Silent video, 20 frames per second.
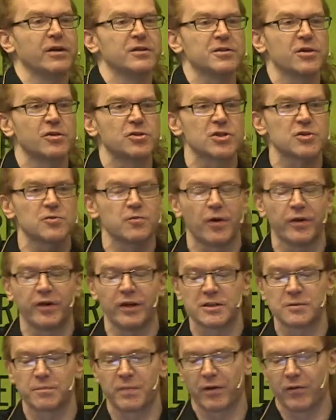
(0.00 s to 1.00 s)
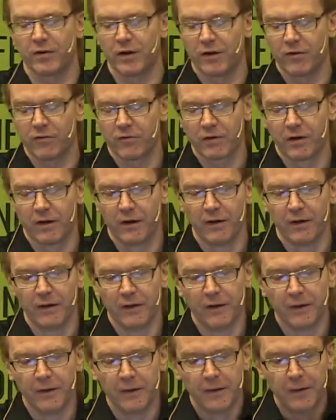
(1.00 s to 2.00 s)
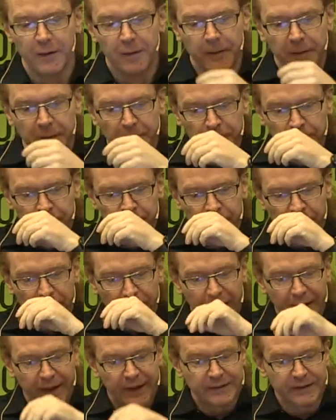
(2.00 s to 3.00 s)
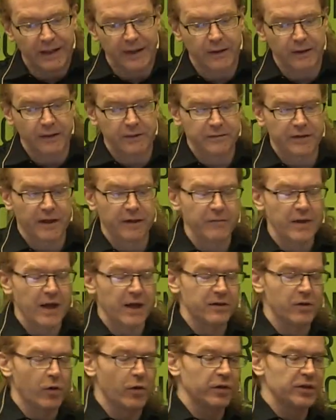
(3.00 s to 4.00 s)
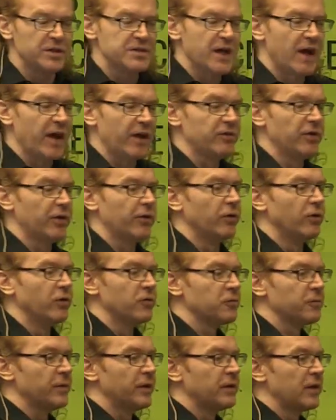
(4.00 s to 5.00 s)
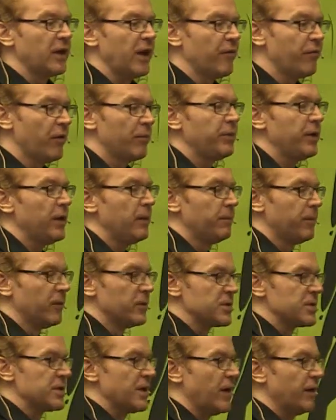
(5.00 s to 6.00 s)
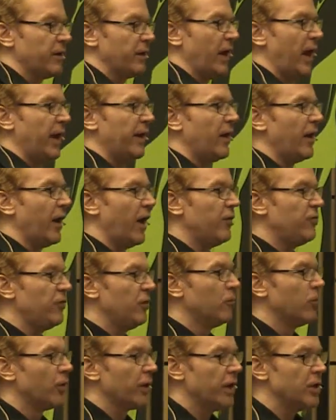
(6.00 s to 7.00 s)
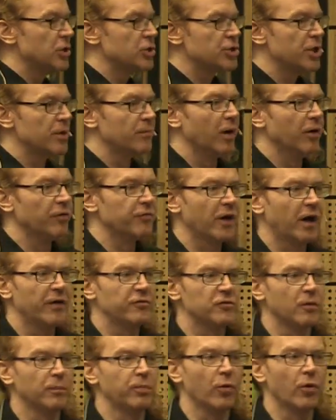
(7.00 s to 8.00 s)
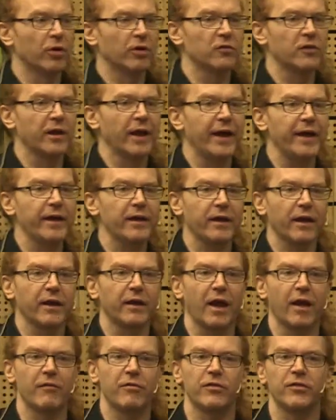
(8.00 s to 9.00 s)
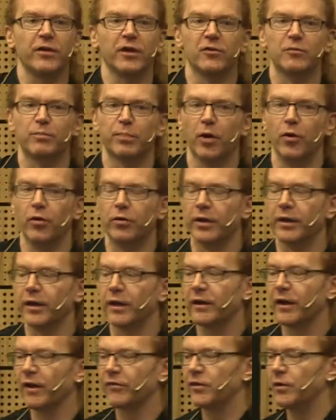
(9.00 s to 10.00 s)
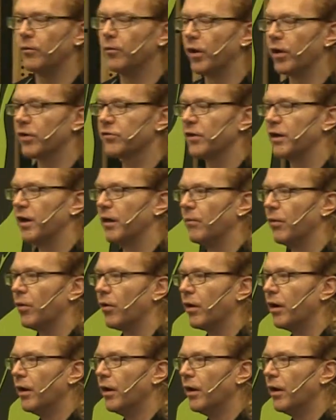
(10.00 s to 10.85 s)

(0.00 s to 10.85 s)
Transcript: not just one experience. And then we had all these articles when clever people started analyzing what HTML5 support is like, and everything is broken and nothing works anymore.